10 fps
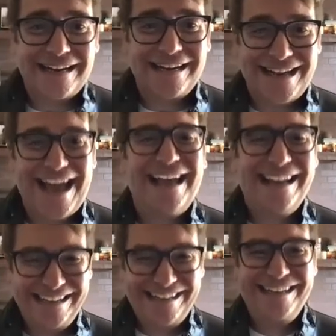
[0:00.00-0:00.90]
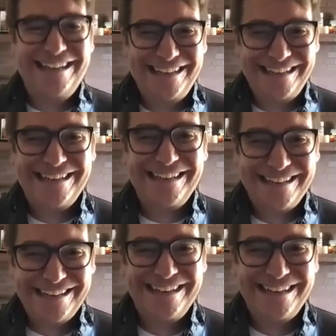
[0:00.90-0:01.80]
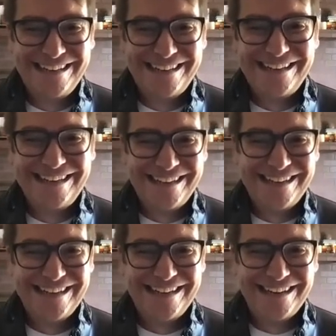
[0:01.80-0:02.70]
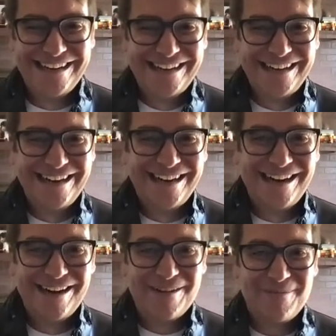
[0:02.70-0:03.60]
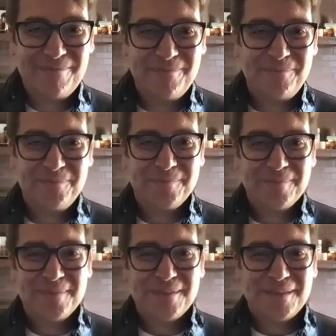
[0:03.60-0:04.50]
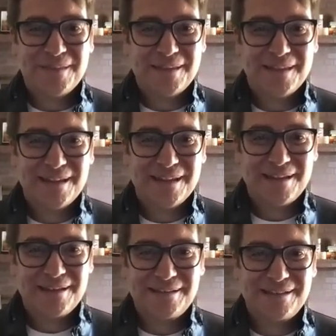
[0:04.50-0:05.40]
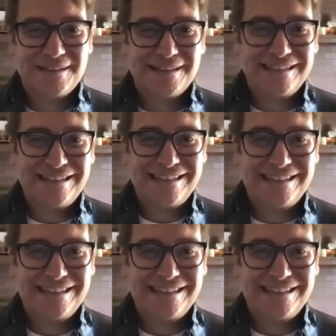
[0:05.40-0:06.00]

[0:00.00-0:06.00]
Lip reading: No words are spoken by the person on screen.